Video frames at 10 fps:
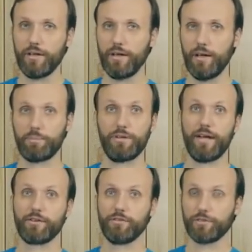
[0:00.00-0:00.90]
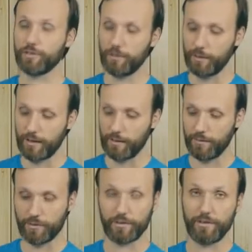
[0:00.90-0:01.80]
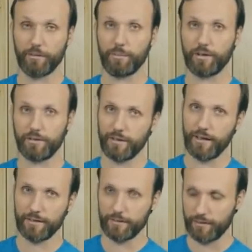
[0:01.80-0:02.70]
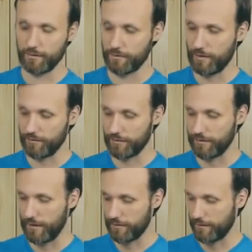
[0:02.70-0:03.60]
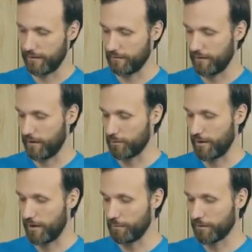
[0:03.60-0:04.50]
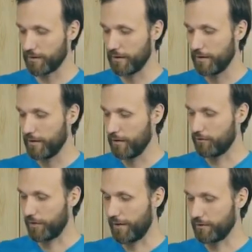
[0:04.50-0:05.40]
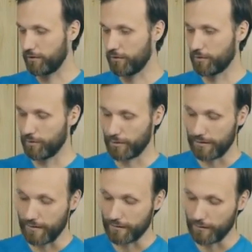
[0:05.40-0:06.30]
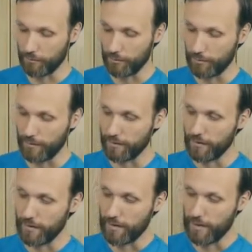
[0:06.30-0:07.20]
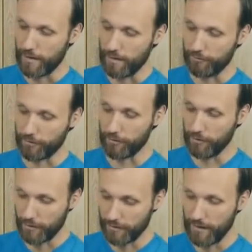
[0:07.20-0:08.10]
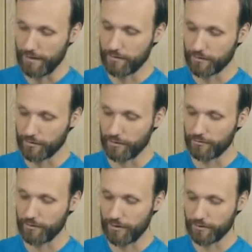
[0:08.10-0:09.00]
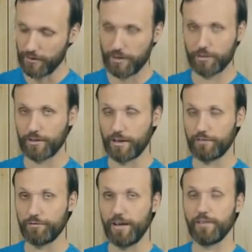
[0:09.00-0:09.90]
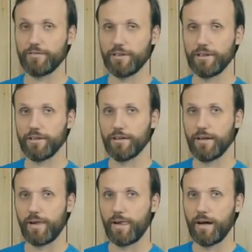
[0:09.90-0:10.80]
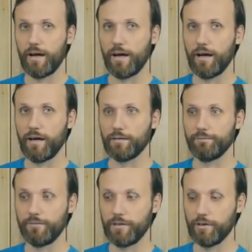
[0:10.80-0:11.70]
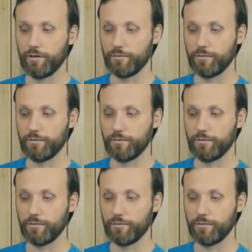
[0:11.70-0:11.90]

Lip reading: production or cinema cameras, or anything bigger than that. You know, definitely not a Red Epic. For that, you need to go with another gimbal. But for lighter sort of DSLRs, like a 5D you know,